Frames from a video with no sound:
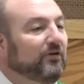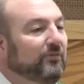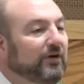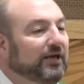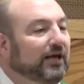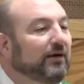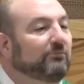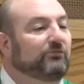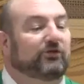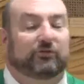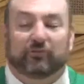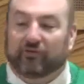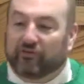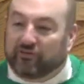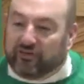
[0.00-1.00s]
We come
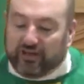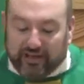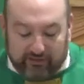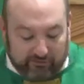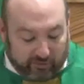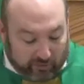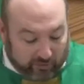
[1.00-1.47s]
to receive